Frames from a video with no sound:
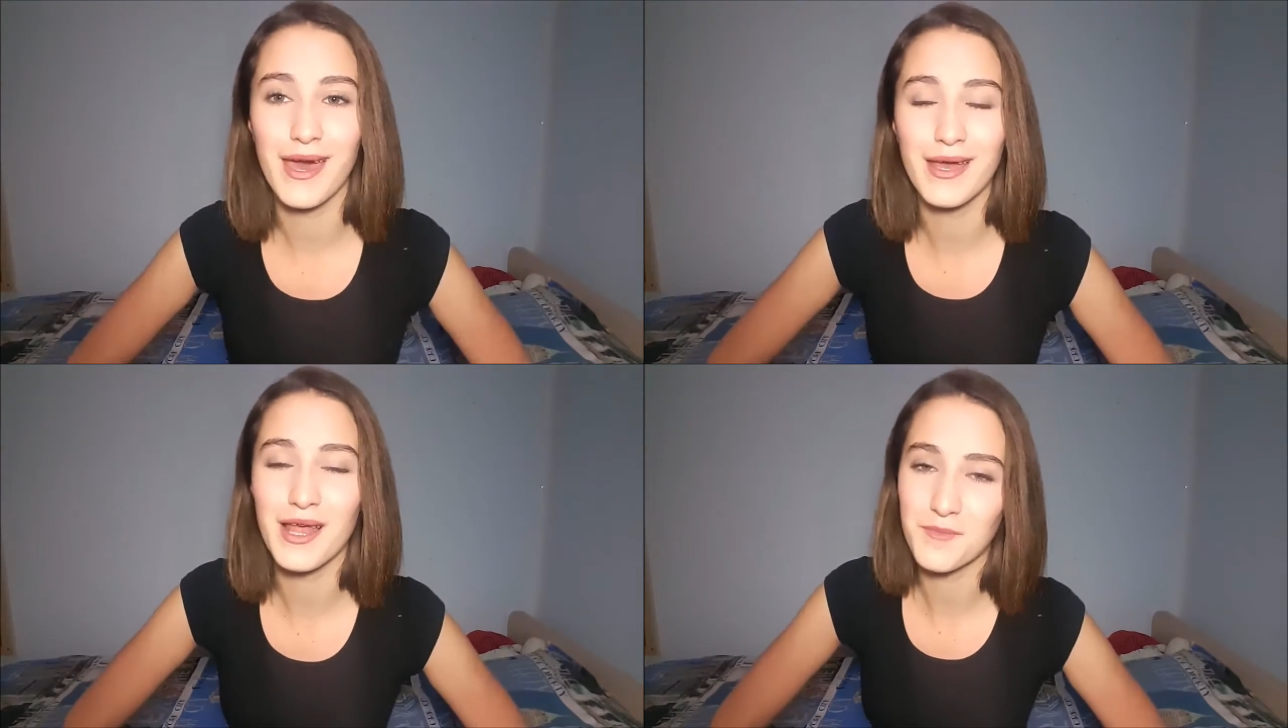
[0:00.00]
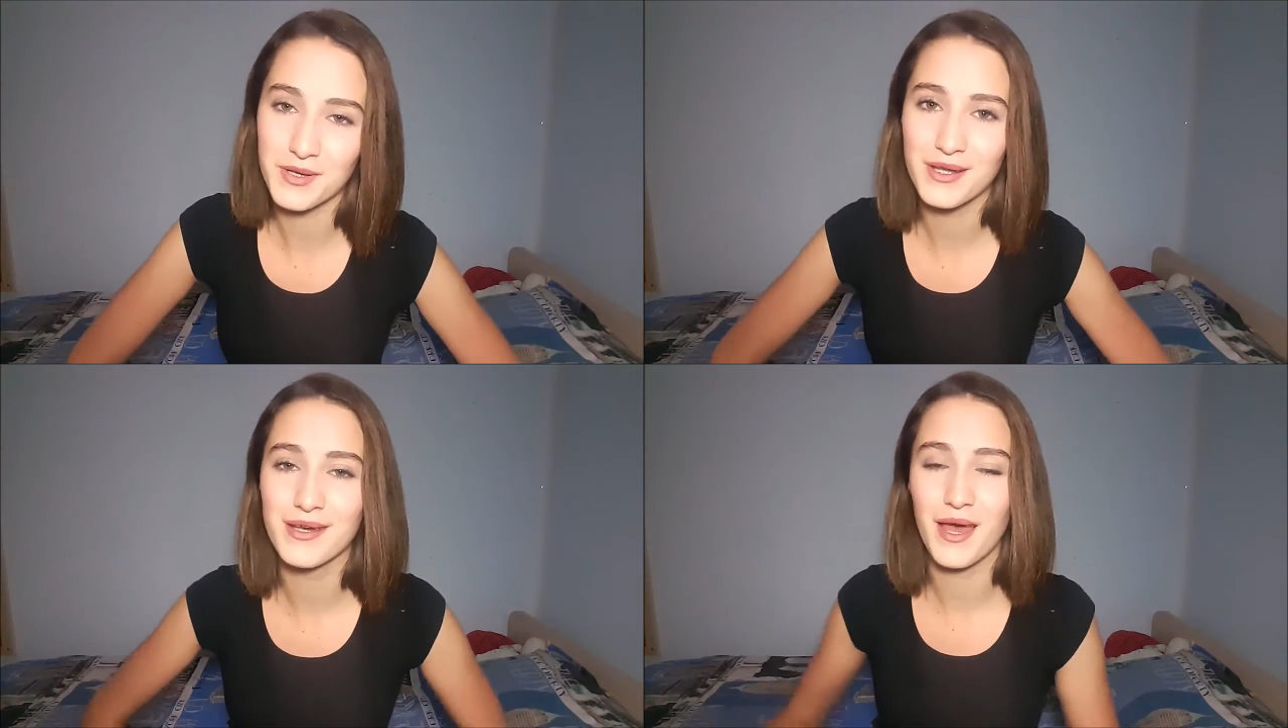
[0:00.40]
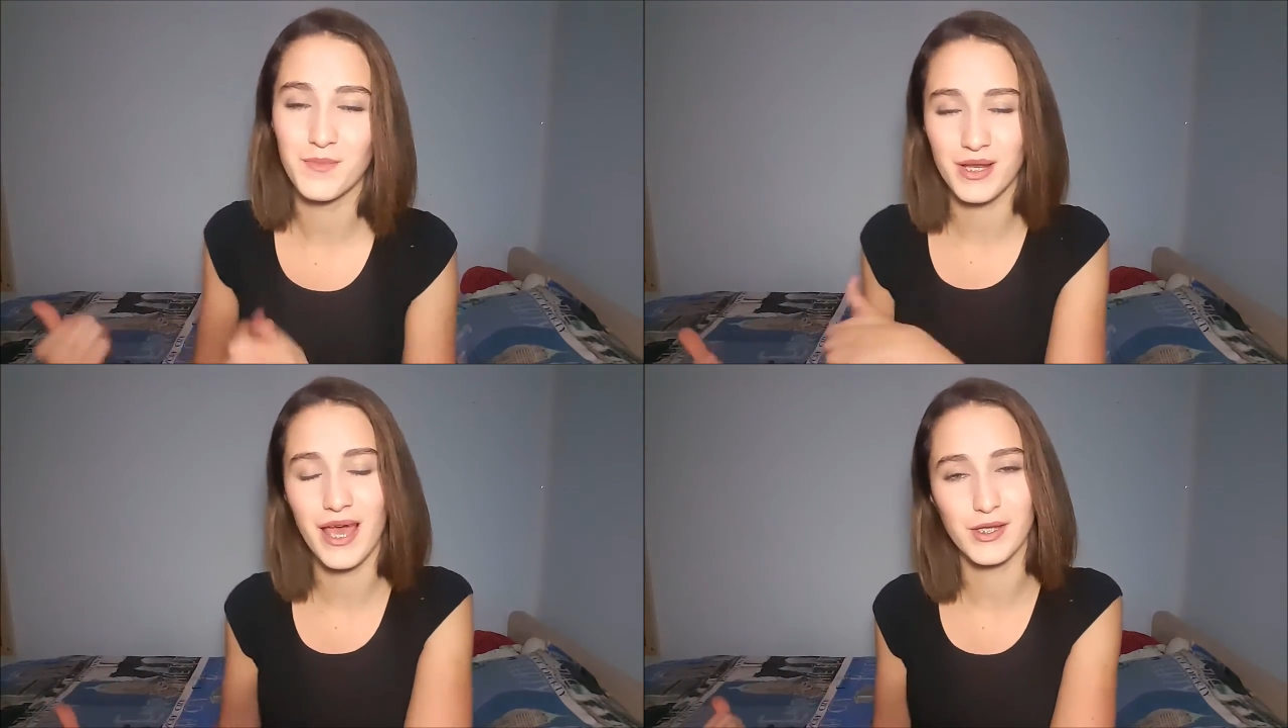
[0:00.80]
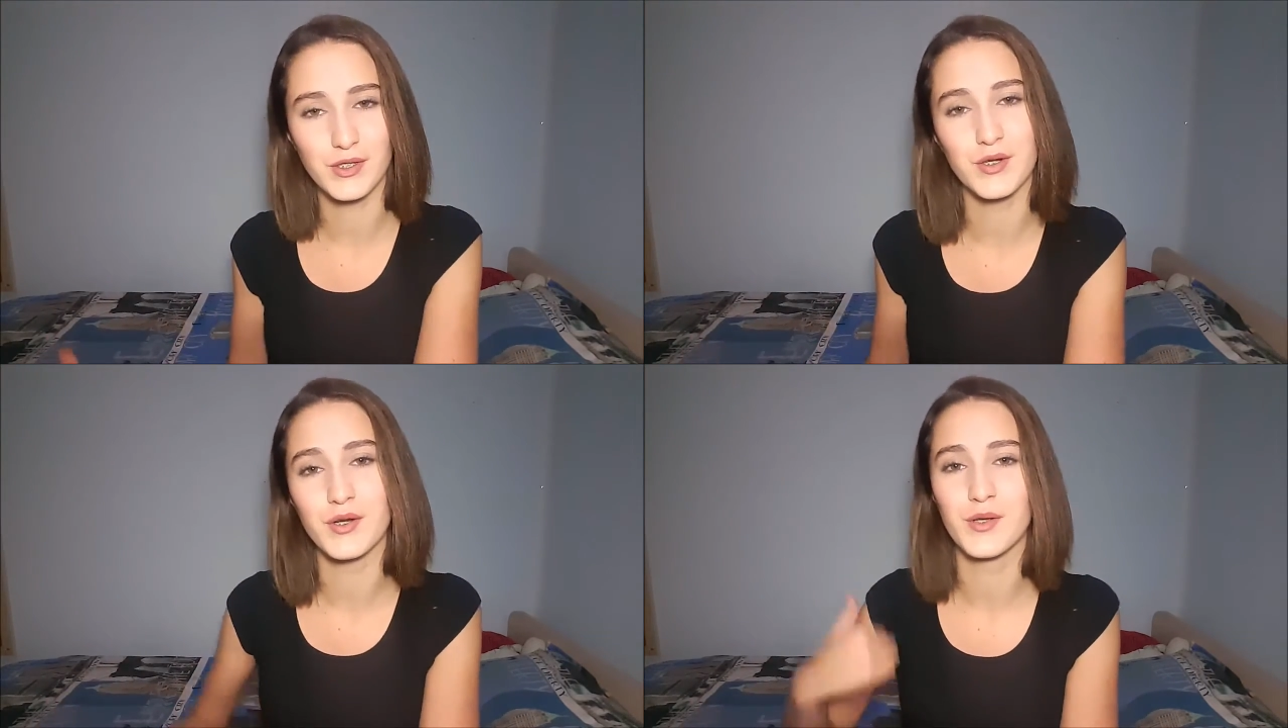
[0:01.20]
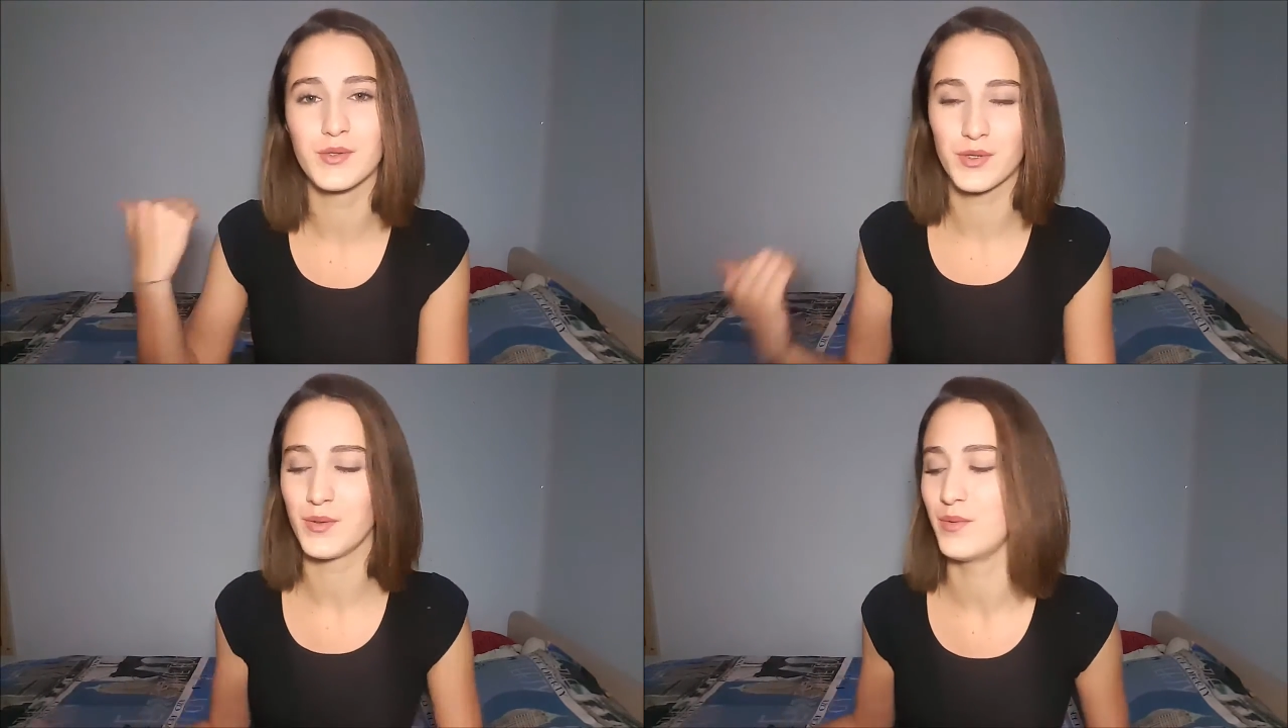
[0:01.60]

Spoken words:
And I'm gonna answer those